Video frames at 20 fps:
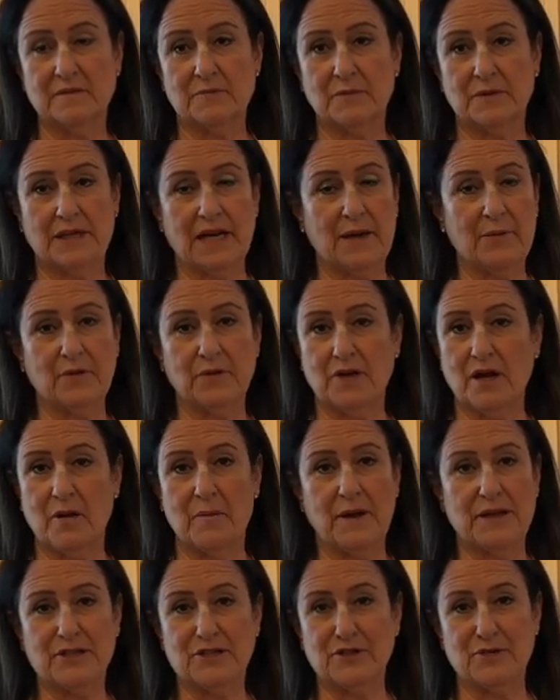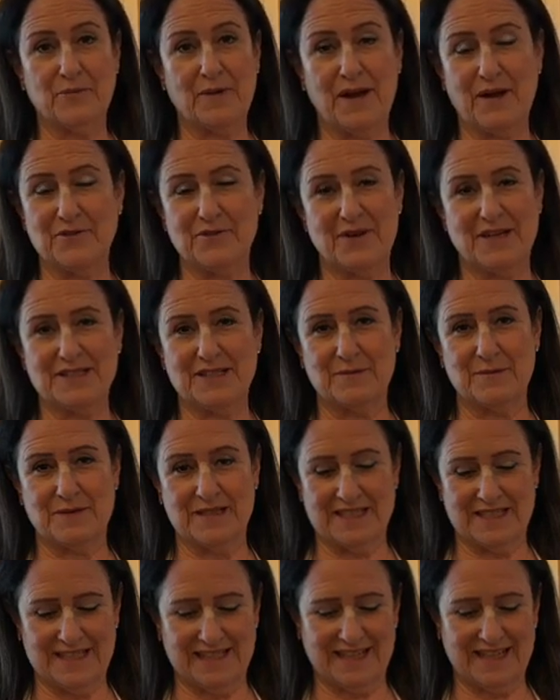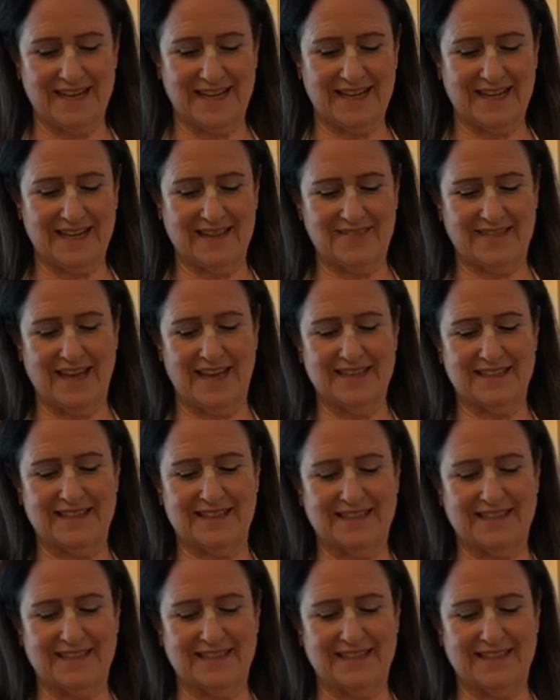but I put all my two pound recipes in and I get that,